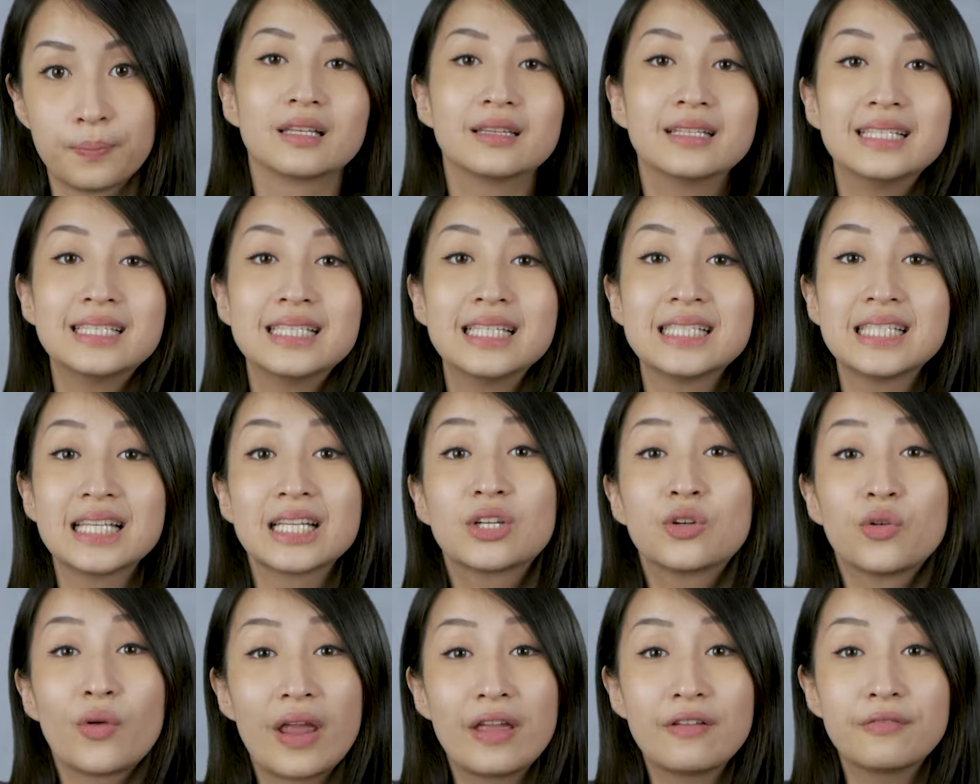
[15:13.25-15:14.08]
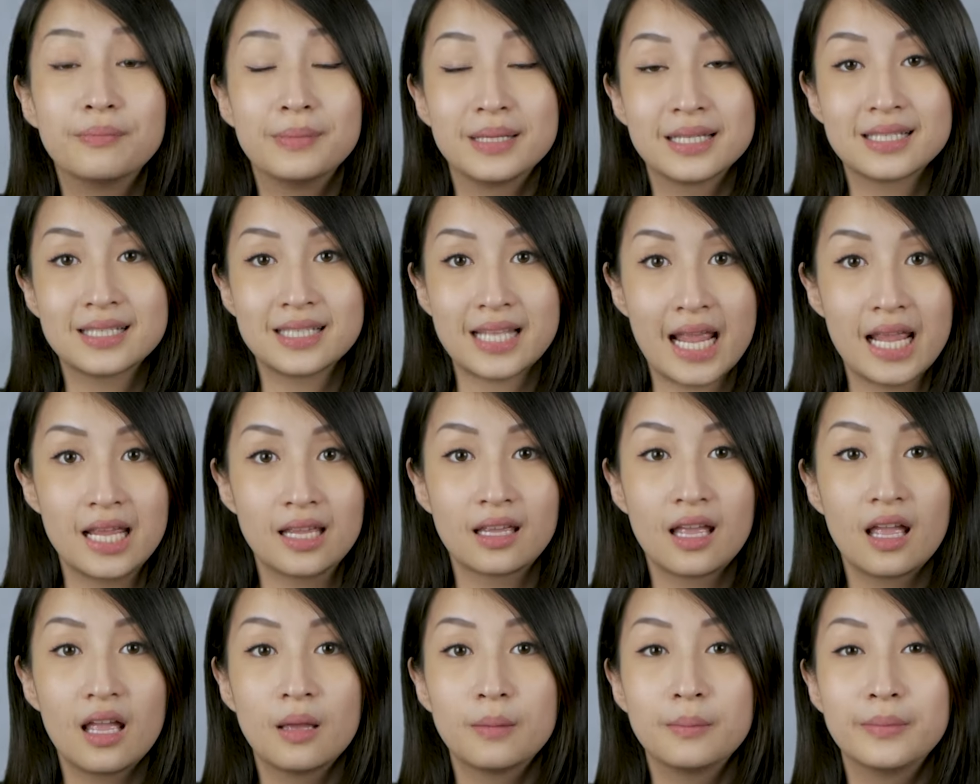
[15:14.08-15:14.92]
This is a grave mistake
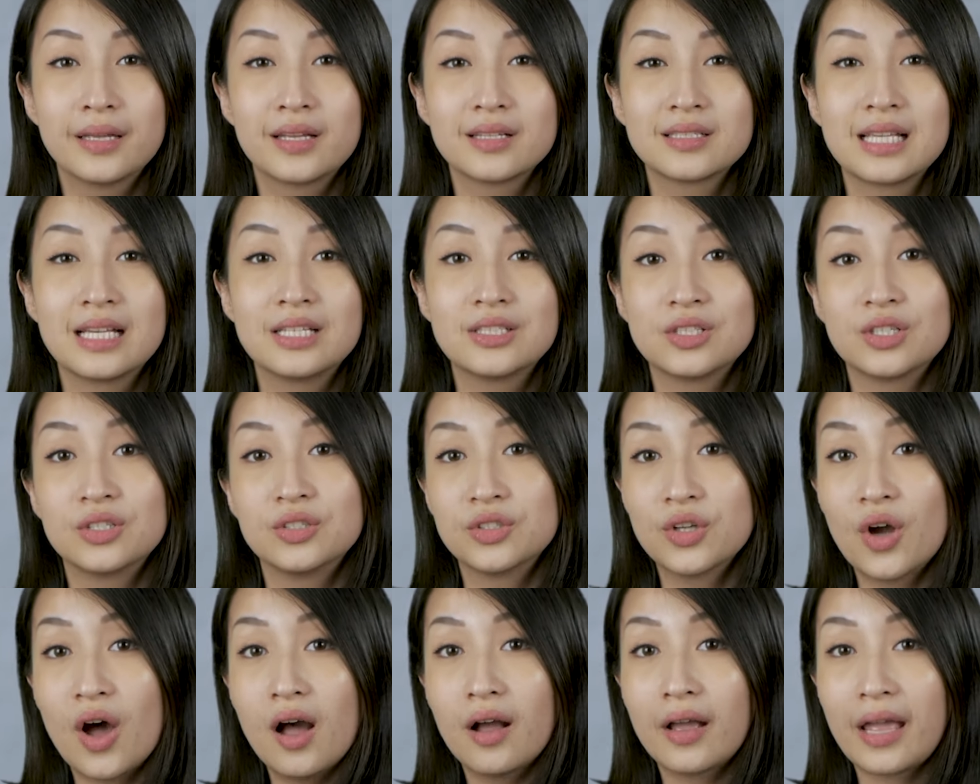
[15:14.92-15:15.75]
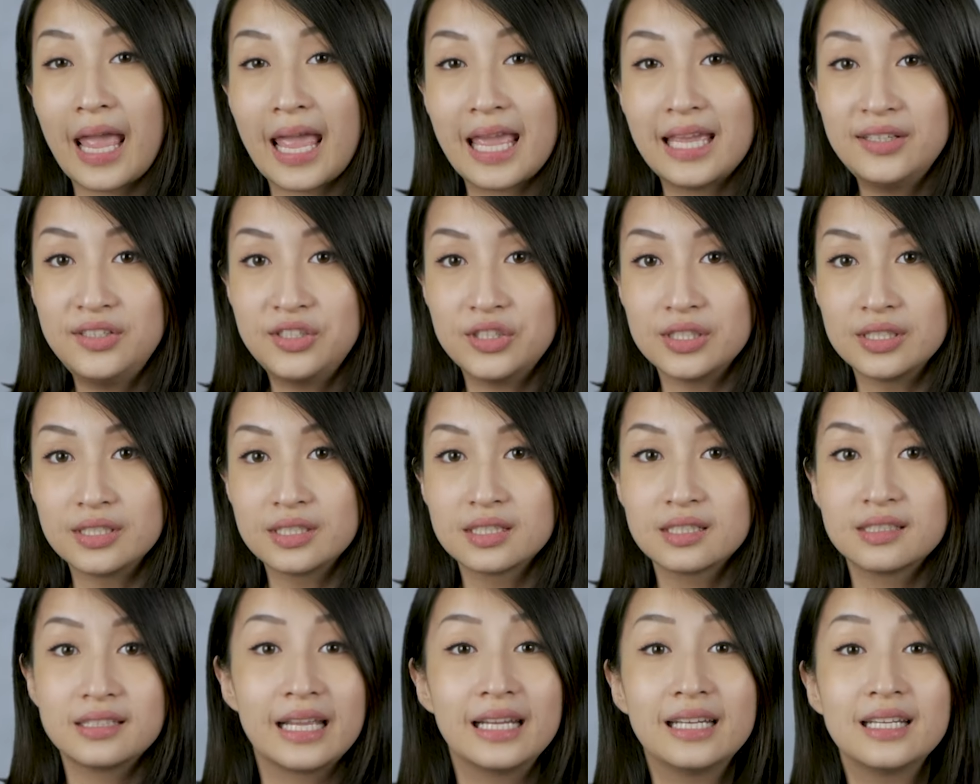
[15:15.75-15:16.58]
because as your dog
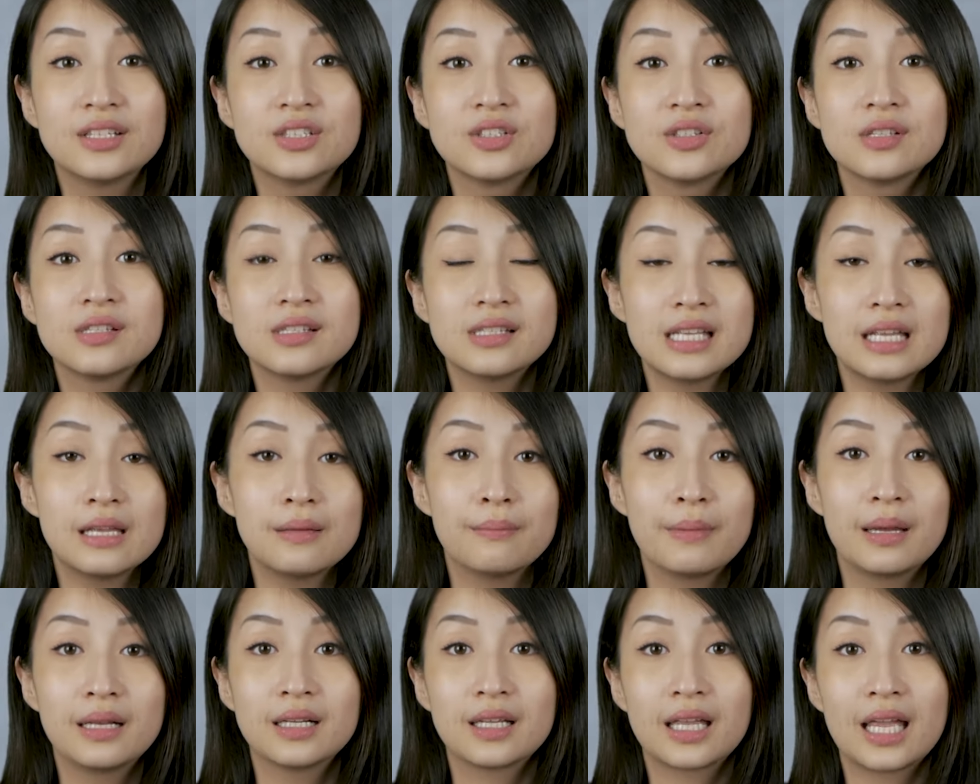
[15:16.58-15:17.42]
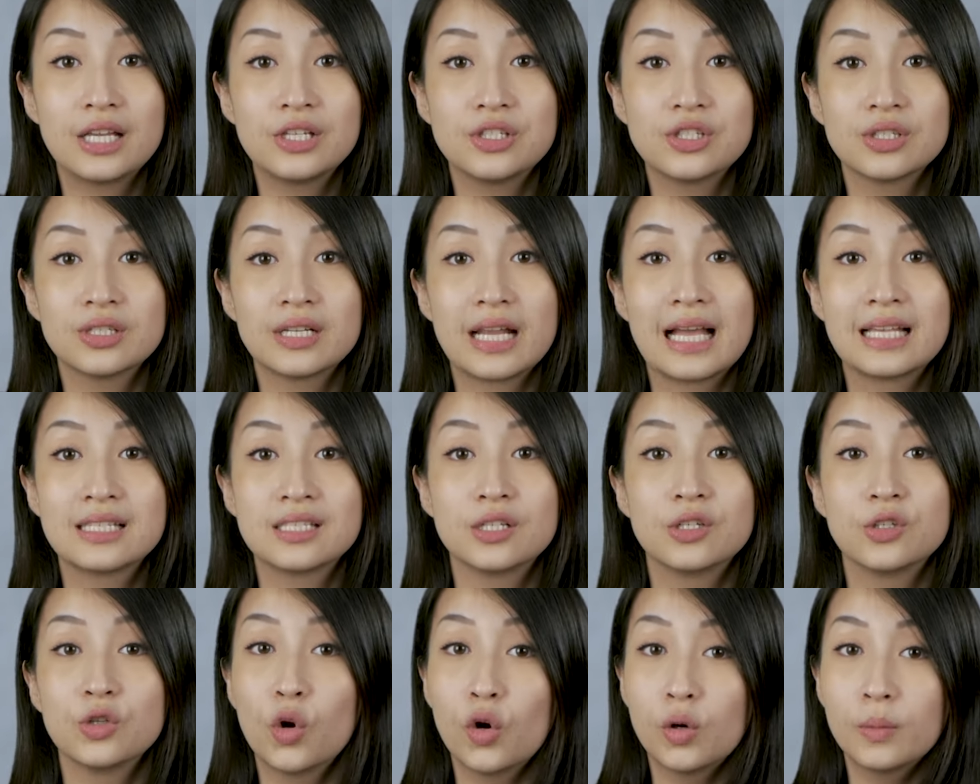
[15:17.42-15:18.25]
ages, they need to see medication as
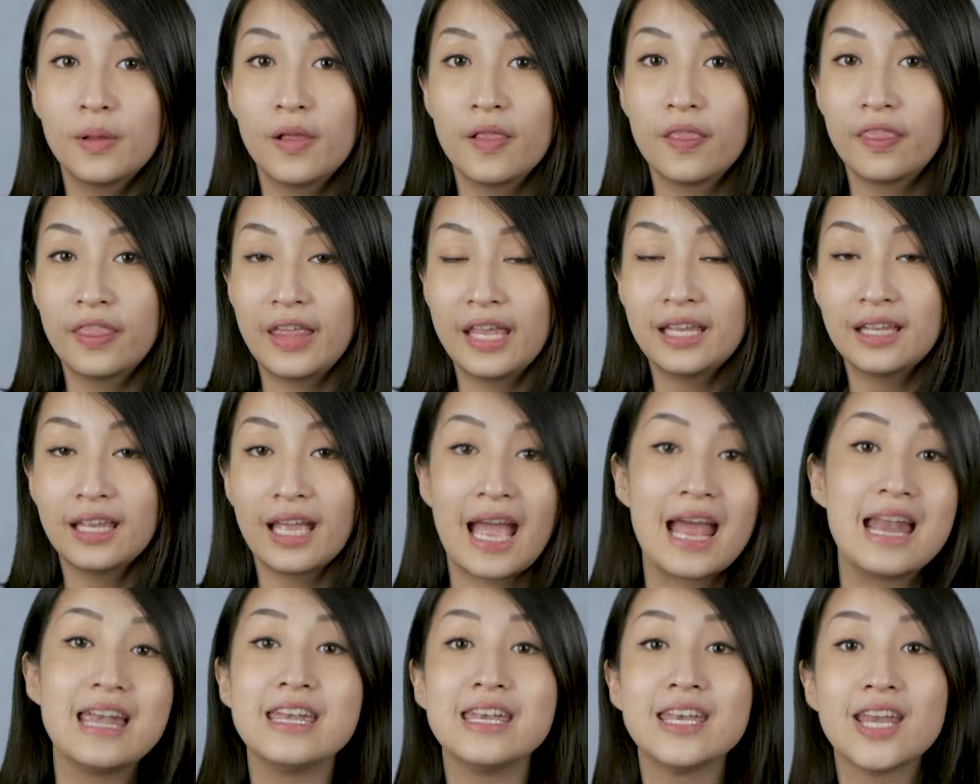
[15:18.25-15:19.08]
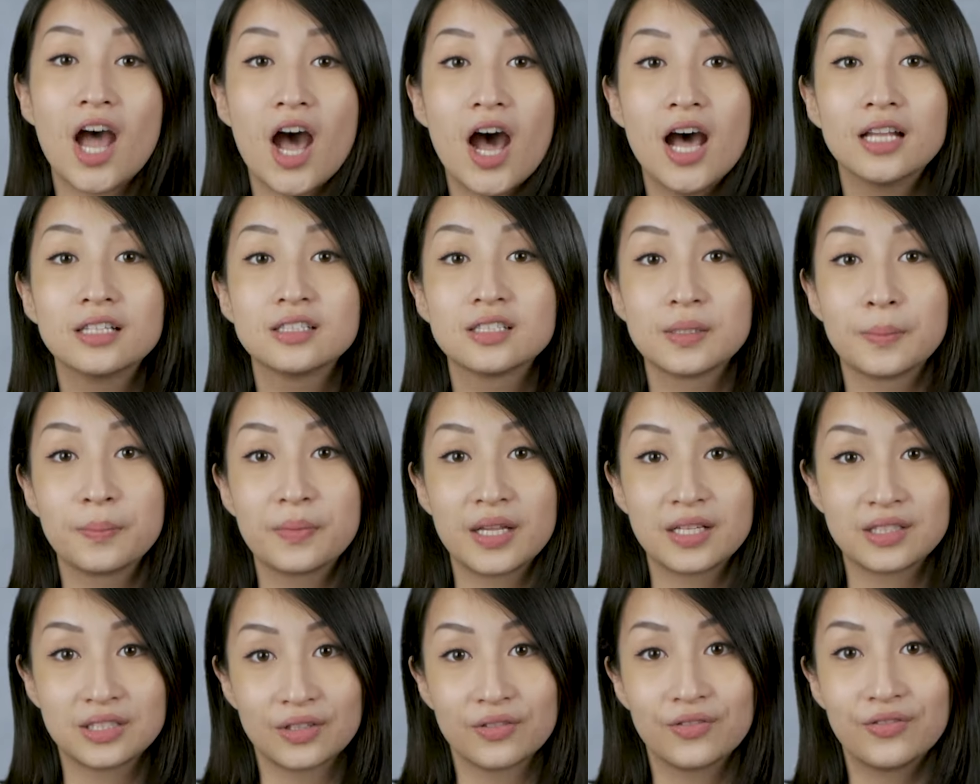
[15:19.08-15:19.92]
a normal thing and not
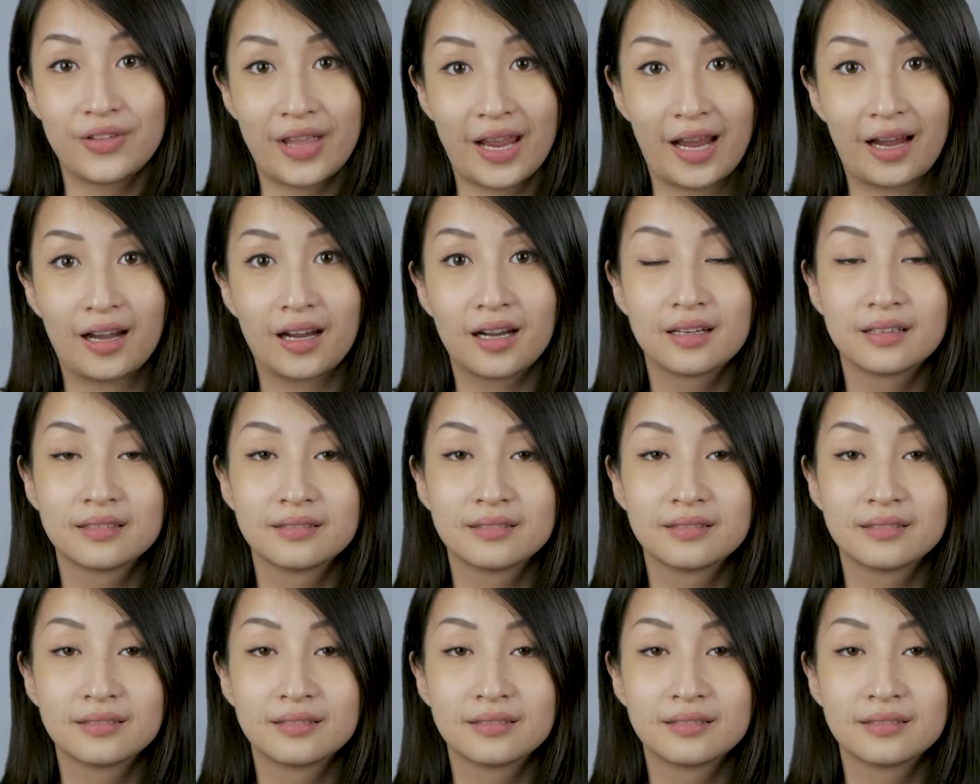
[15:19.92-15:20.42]
something to fear.